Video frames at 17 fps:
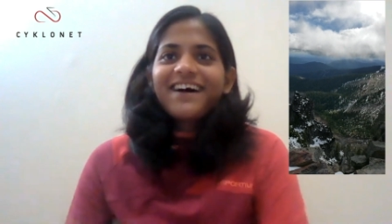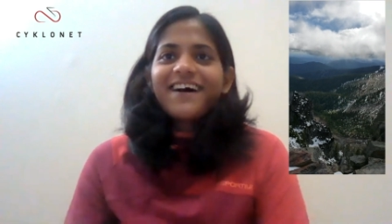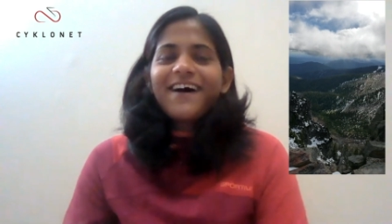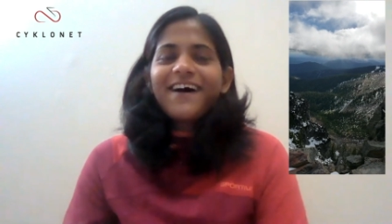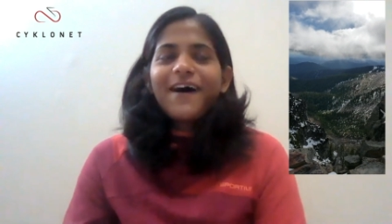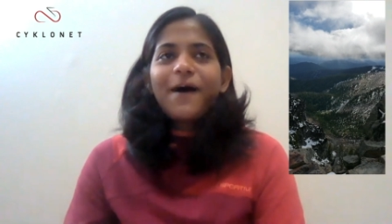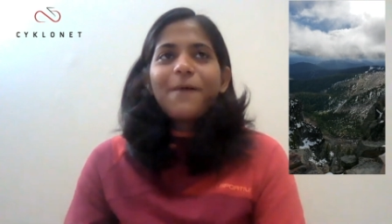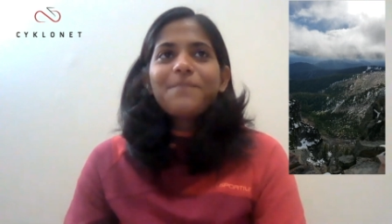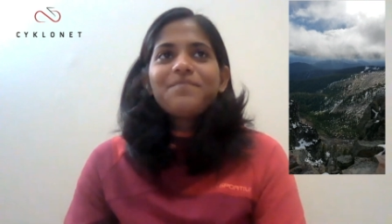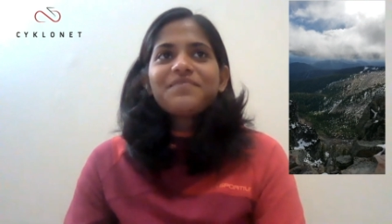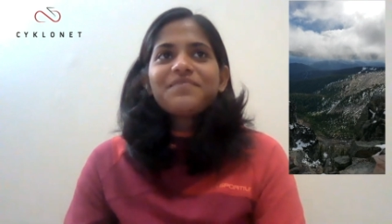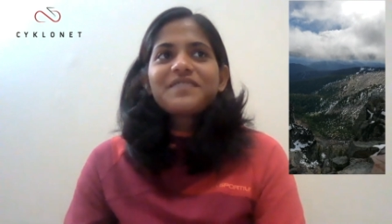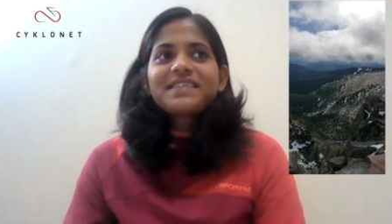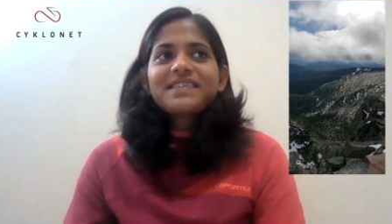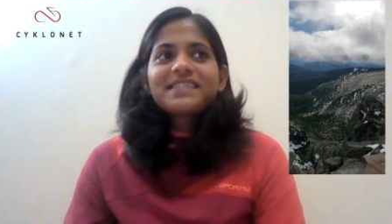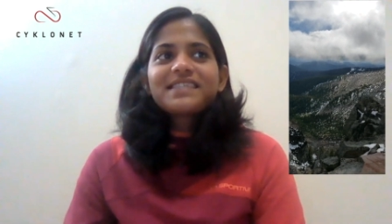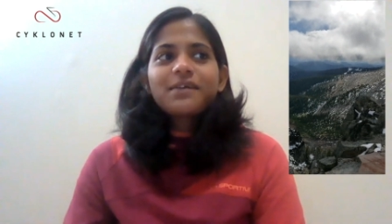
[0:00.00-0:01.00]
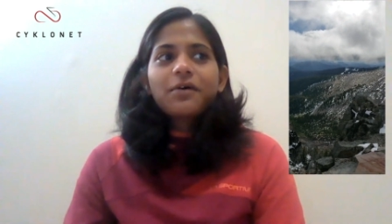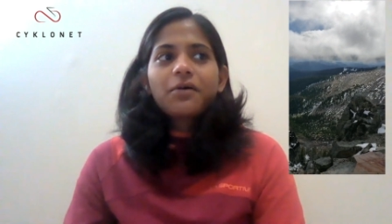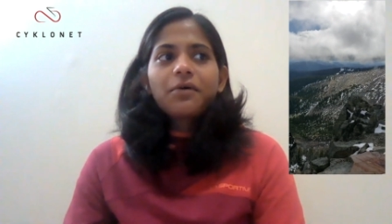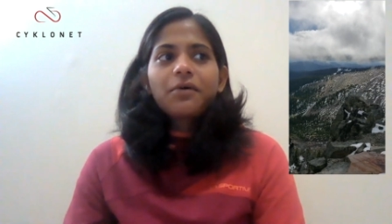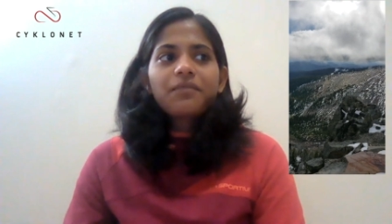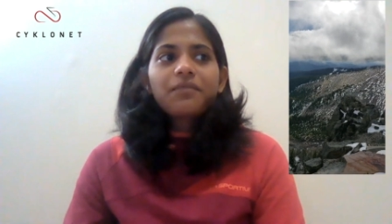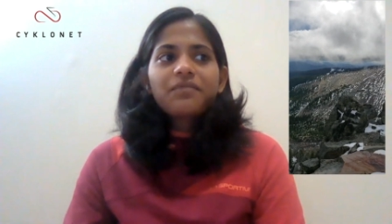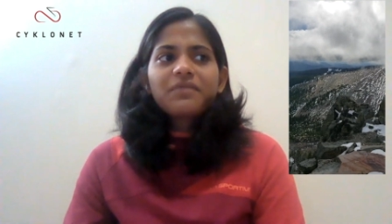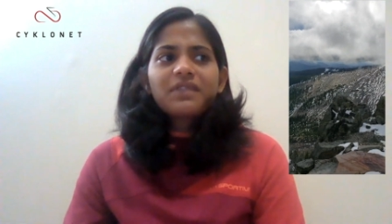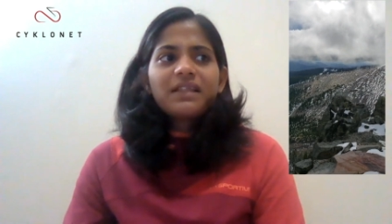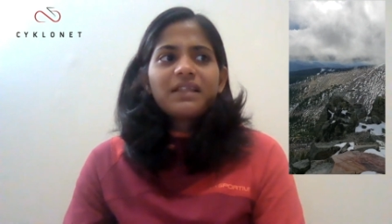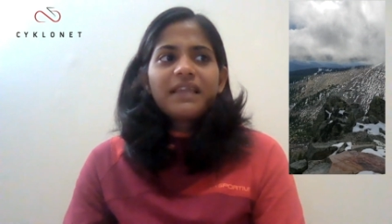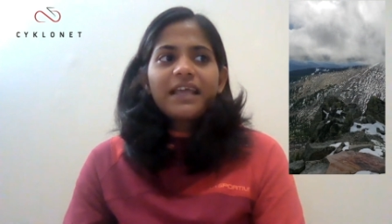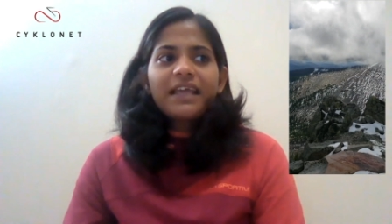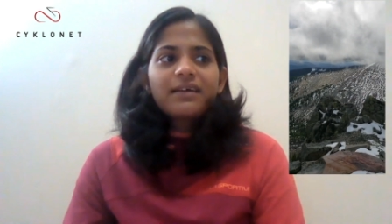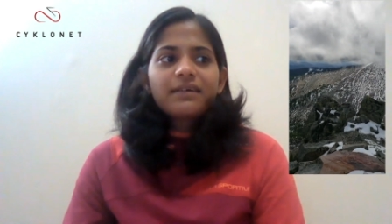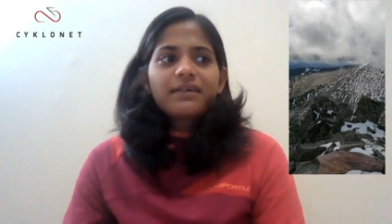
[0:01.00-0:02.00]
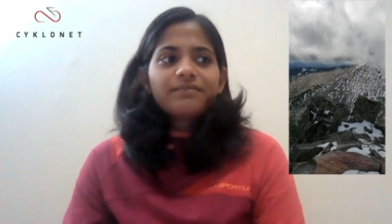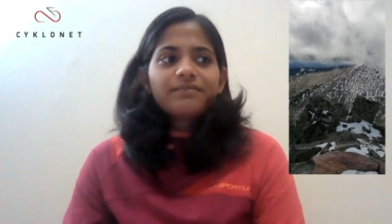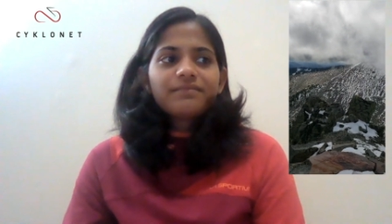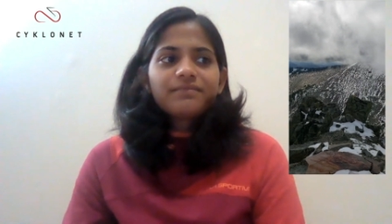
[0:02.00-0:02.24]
Um, so like